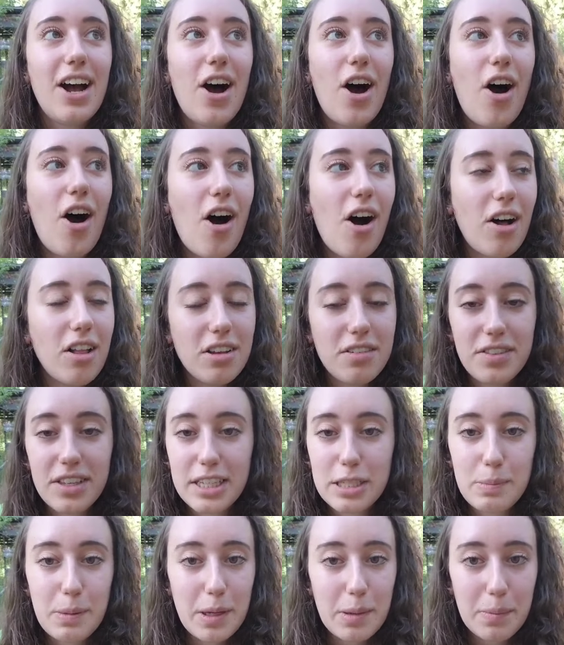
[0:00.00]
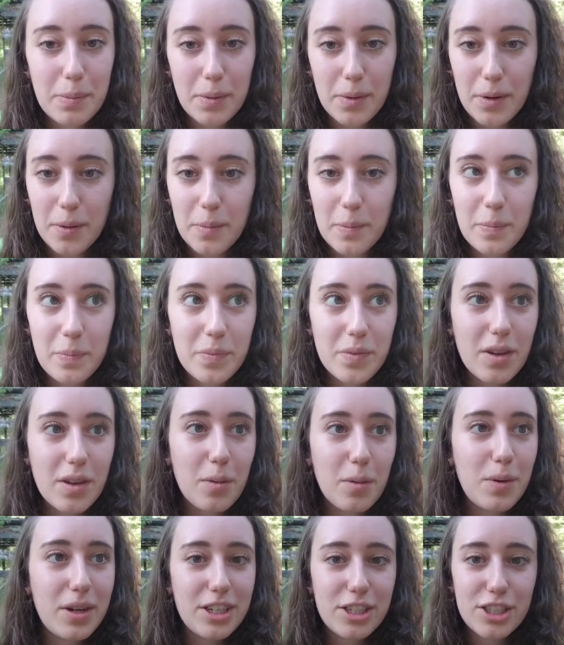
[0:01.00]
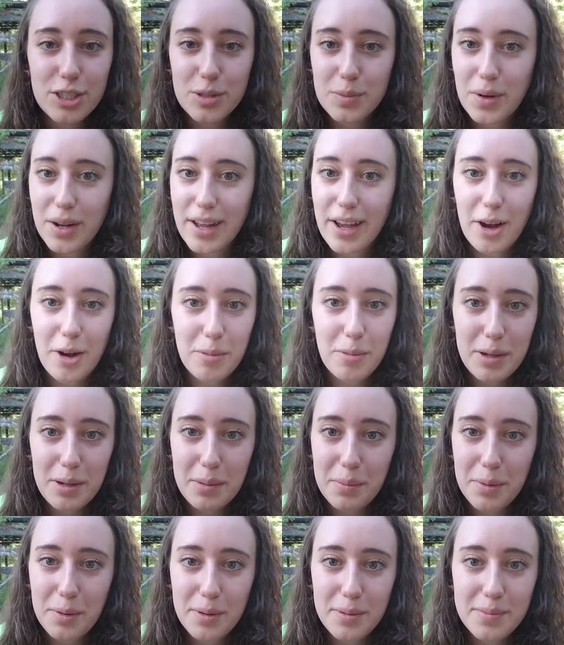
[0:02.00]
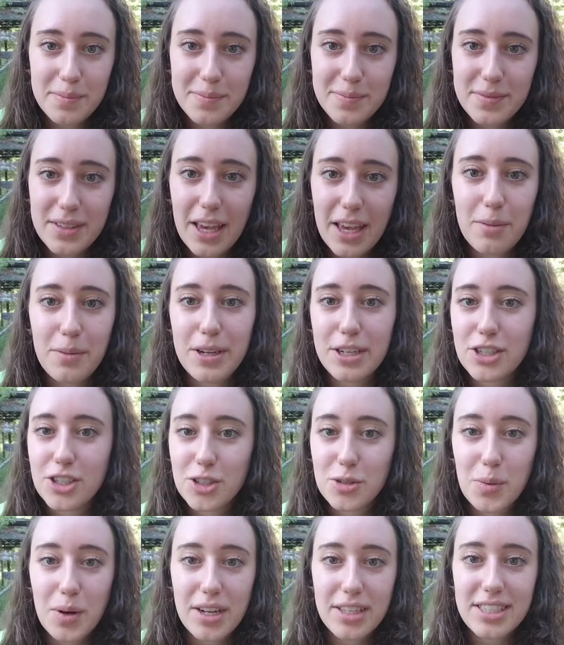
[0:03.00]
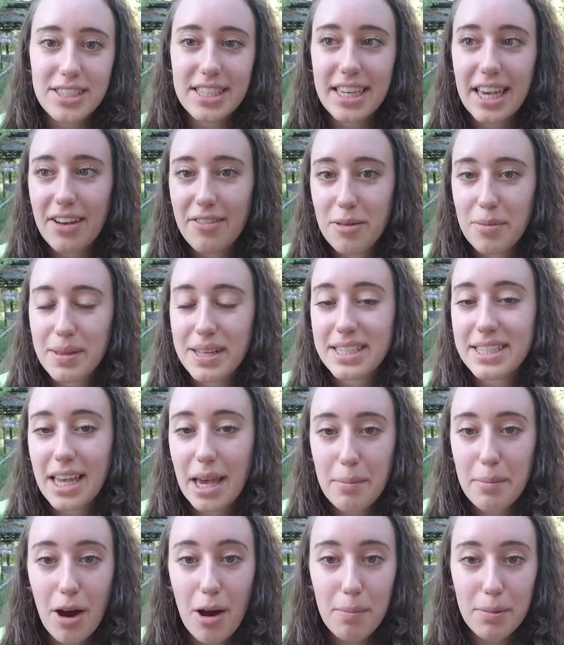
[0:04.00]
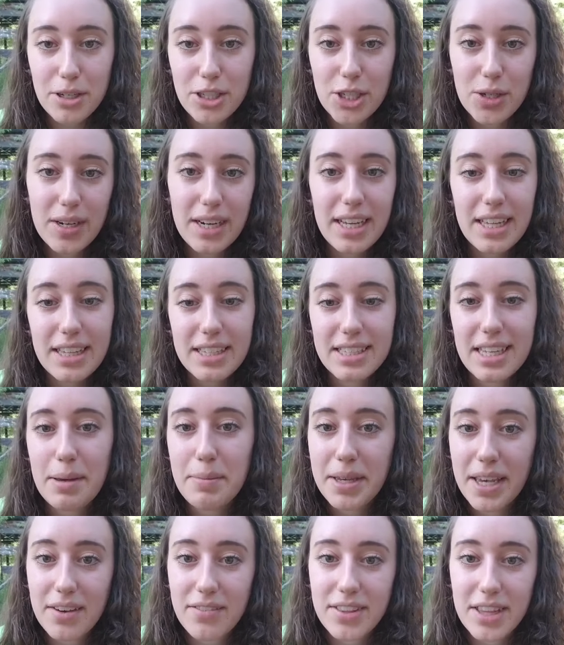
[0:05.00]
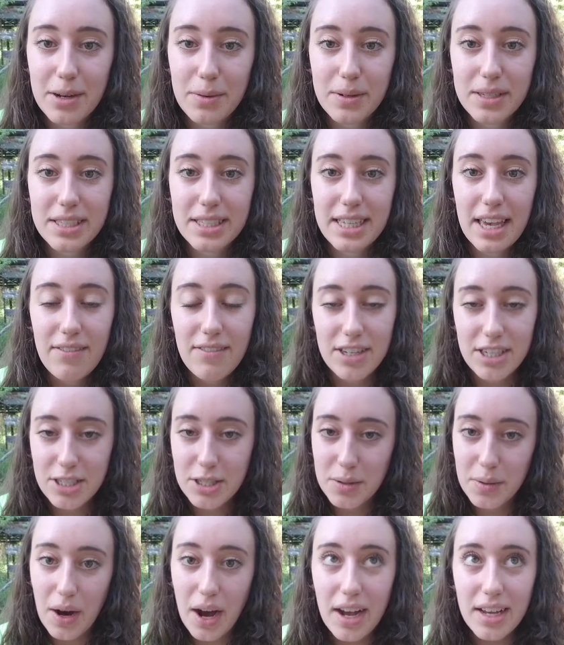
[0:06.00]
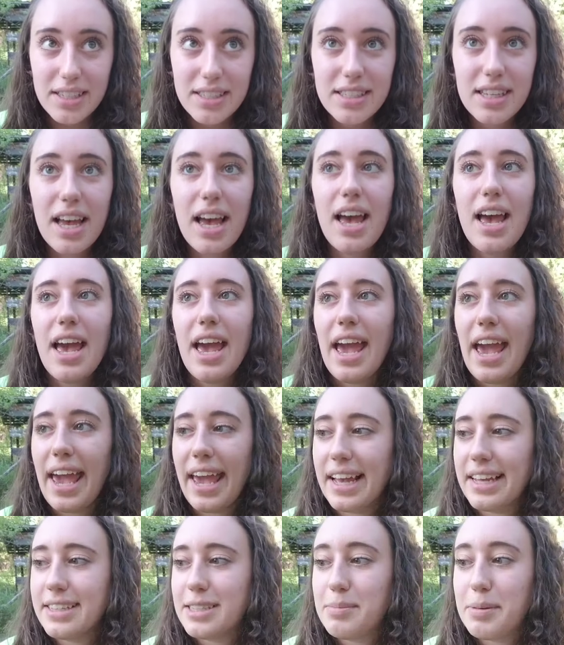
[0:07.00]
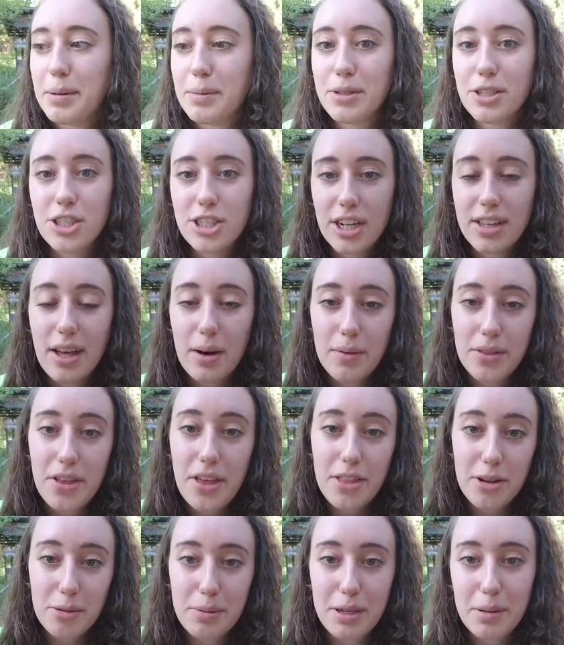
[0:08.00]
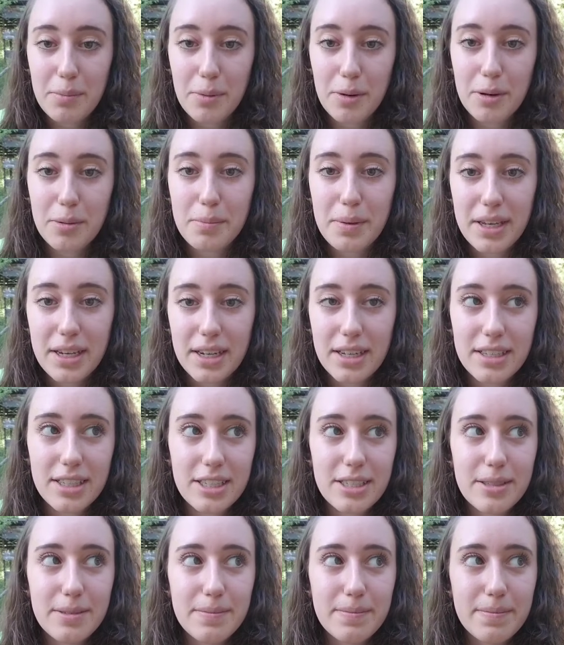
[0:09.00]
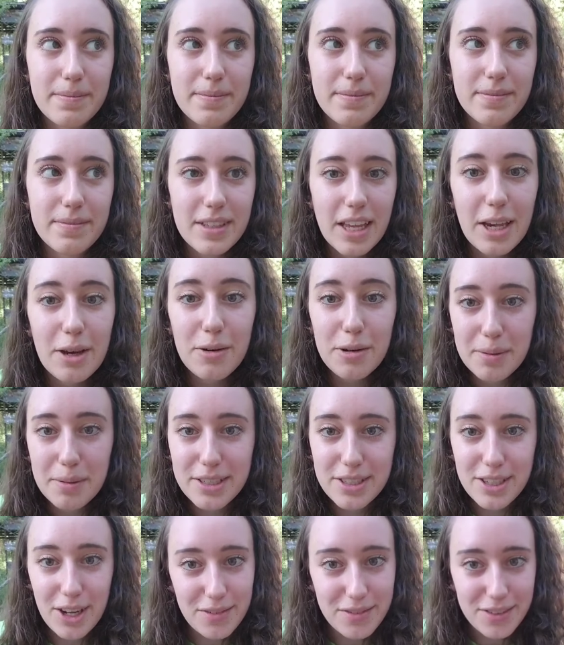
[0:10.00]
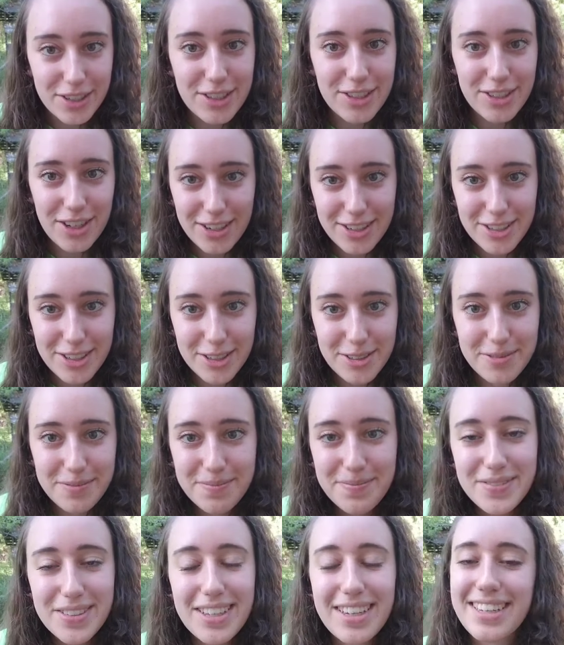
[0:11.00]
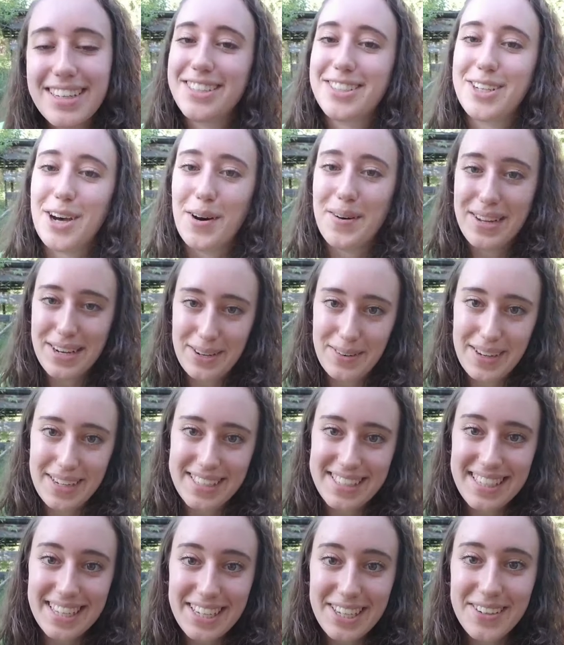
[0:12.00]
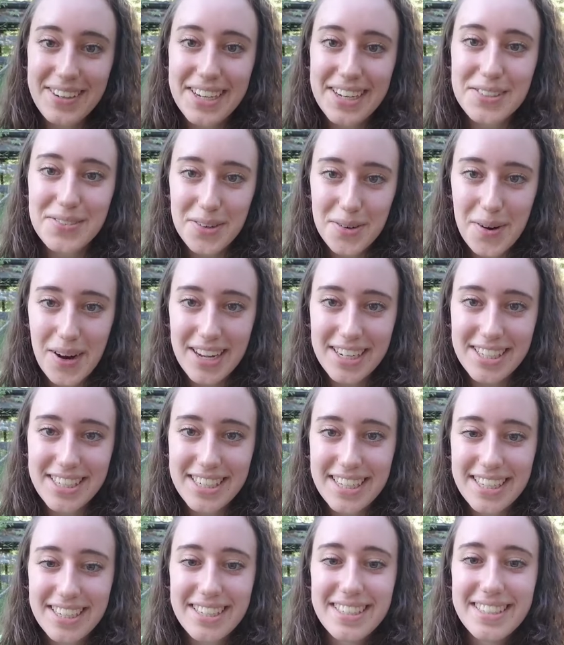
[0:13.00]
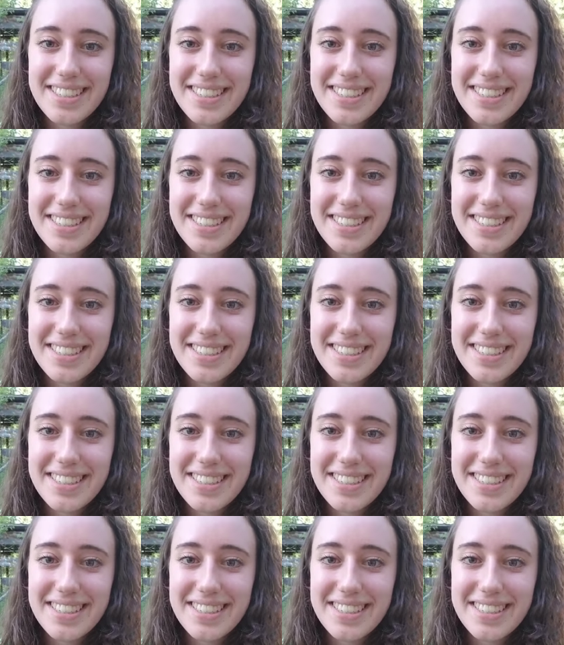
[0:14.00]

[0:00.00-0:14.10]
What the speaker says: all of these people, we just want to help people, and we just want to give them the same opportunity and the same gift that was given to us, and to be able to share that with other people, because it would be selfish not to. So anyways, thank you guys for watching.